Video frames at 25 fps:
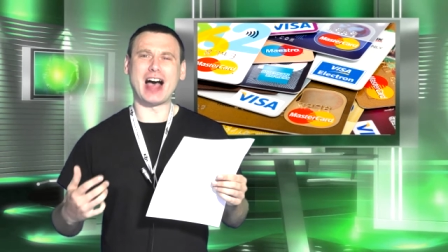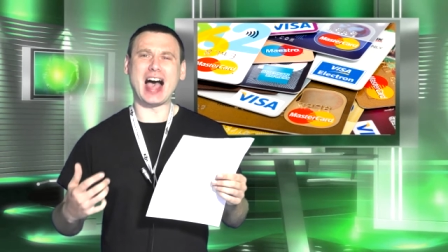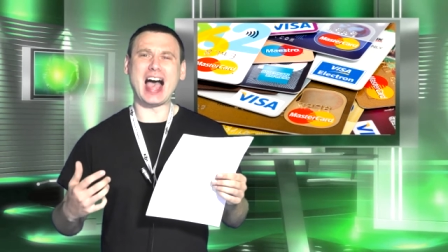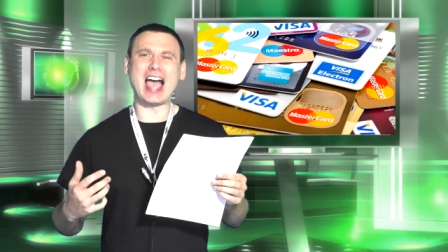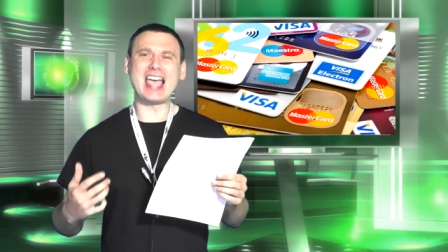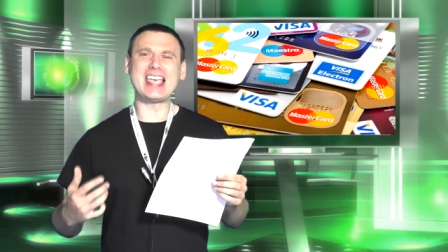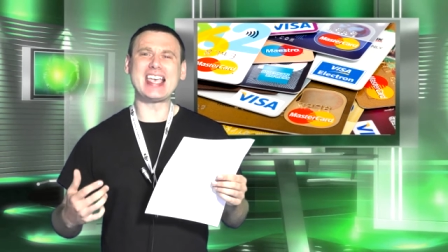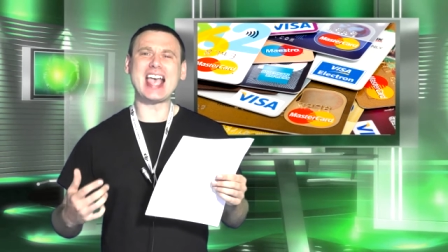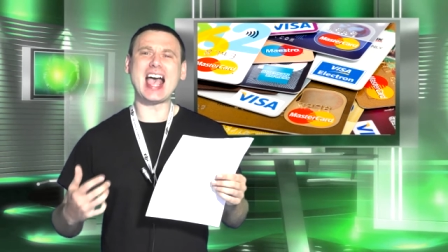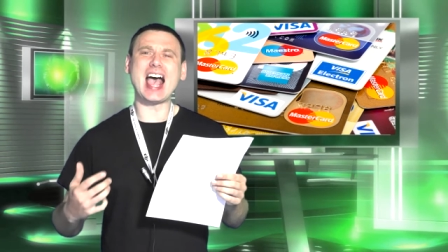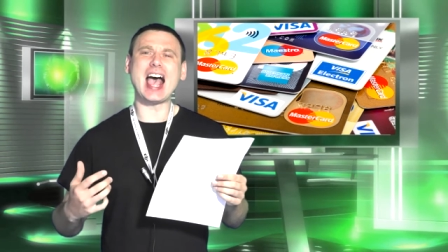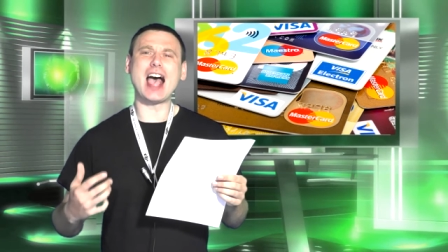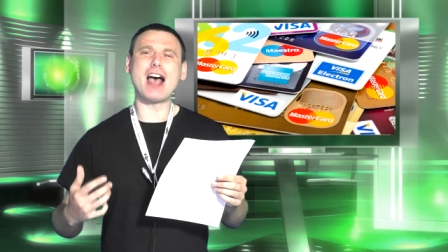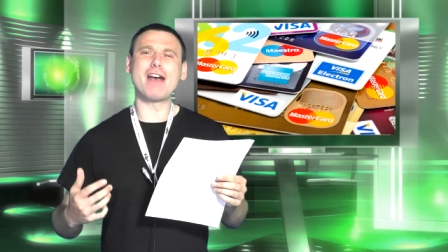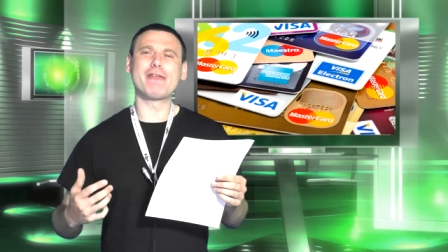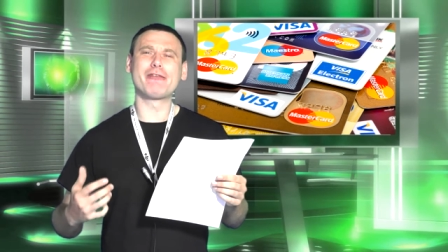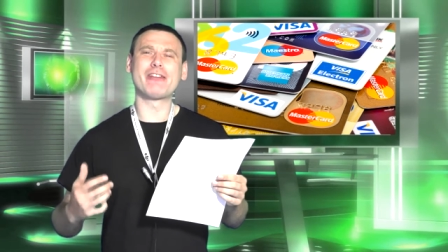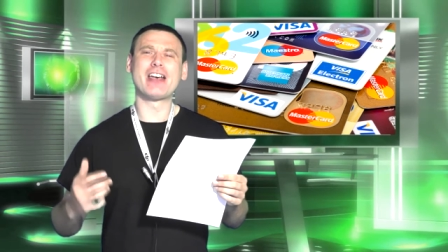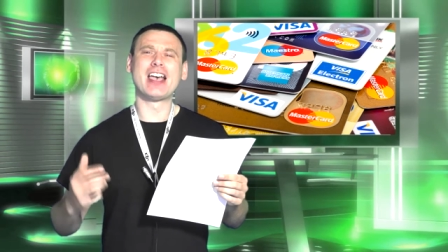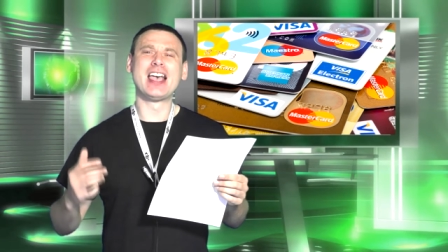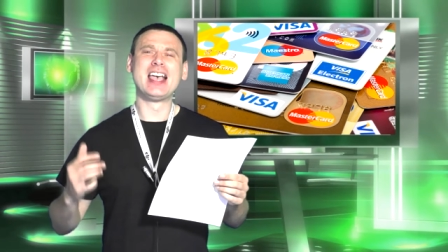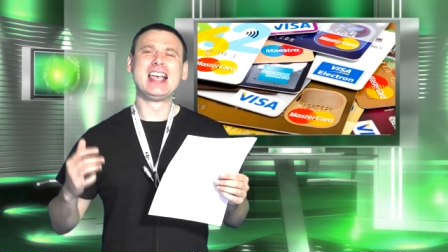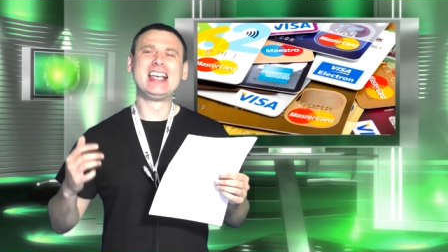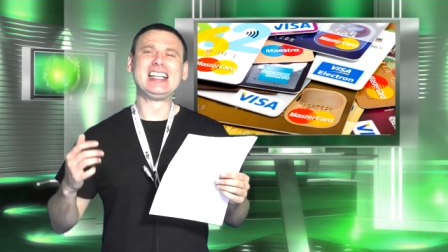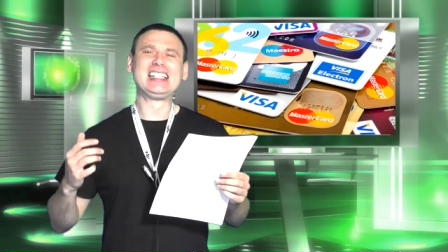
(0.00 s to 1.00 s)
I have
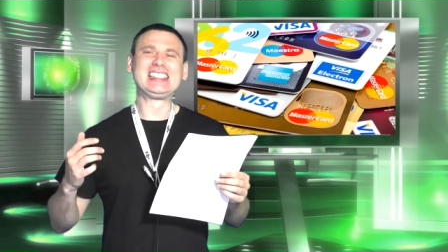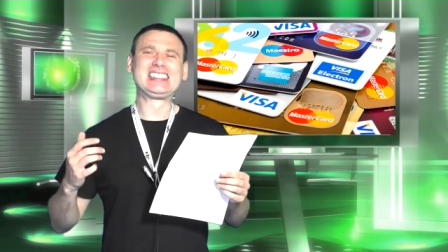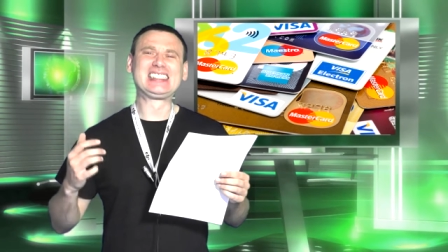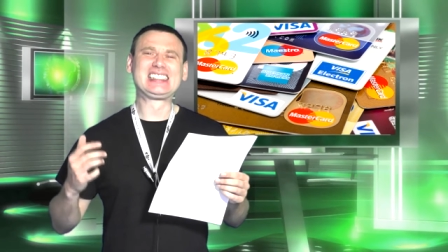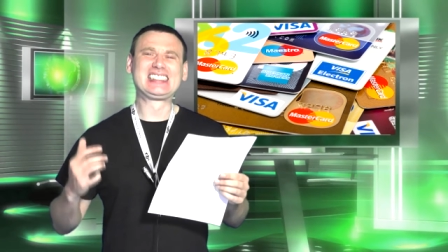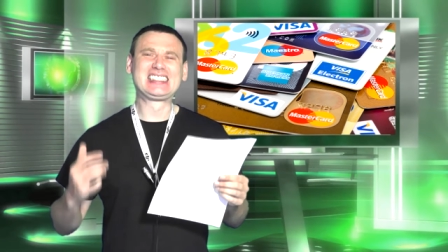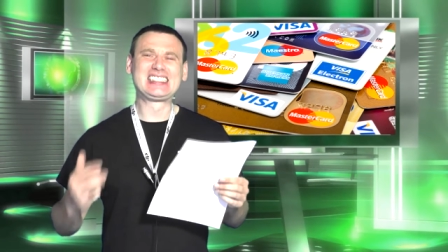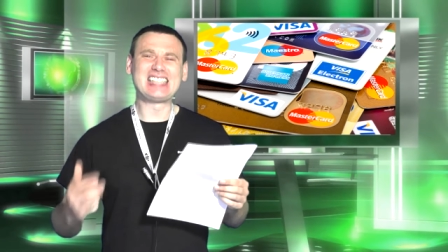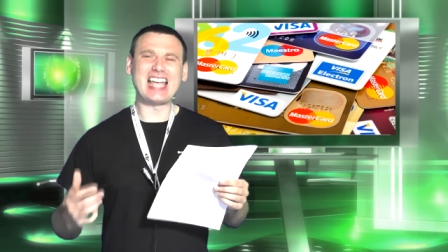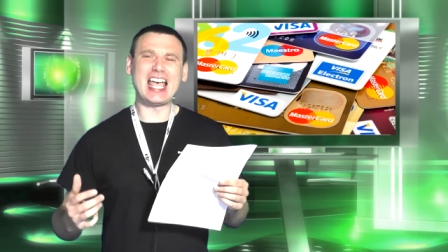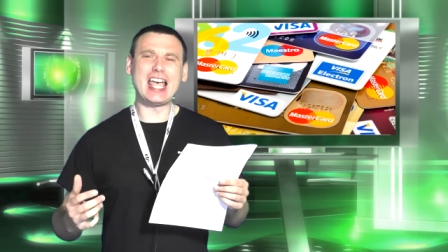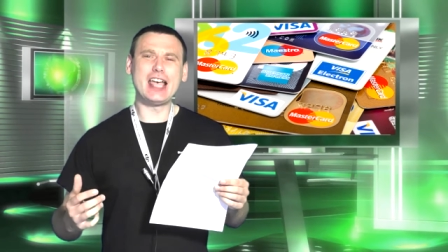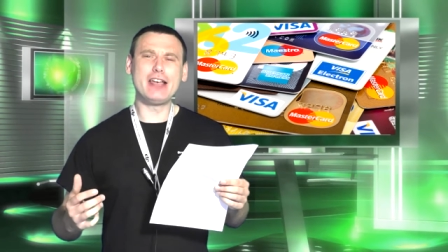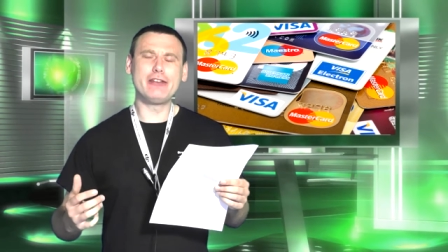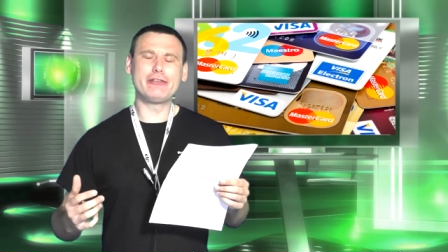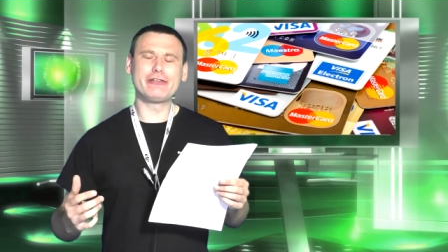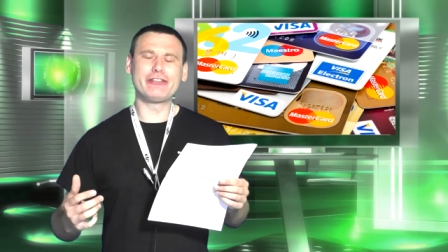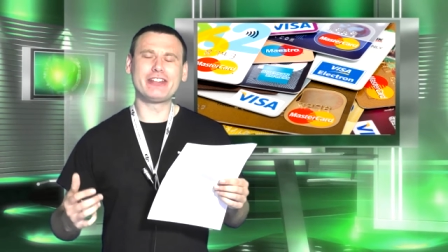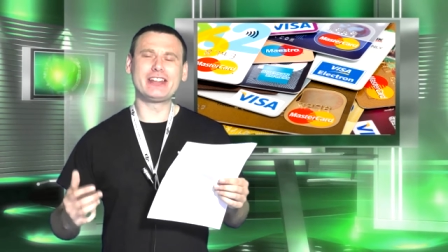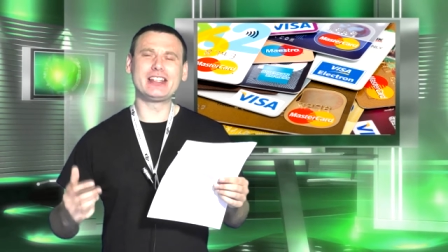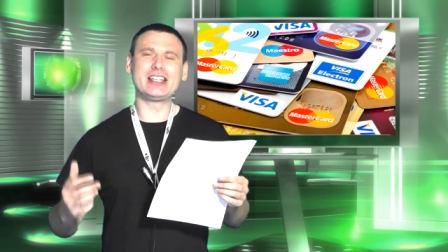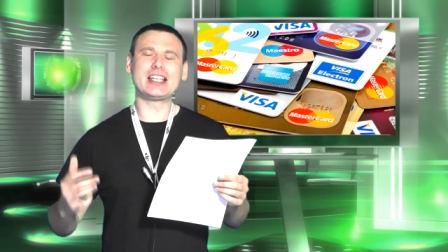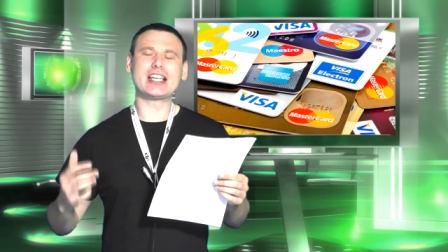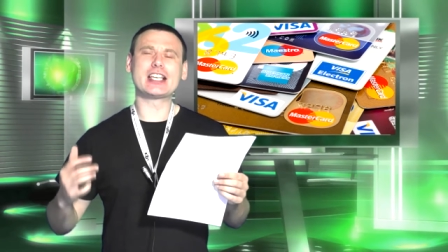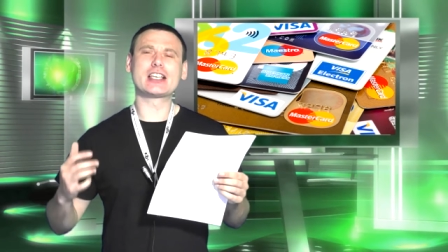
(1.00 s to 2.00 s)

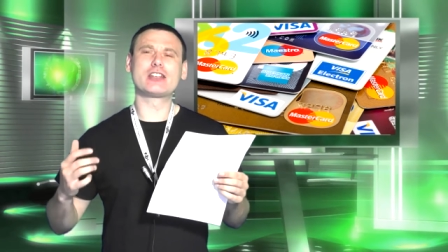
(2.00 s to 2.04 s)
seven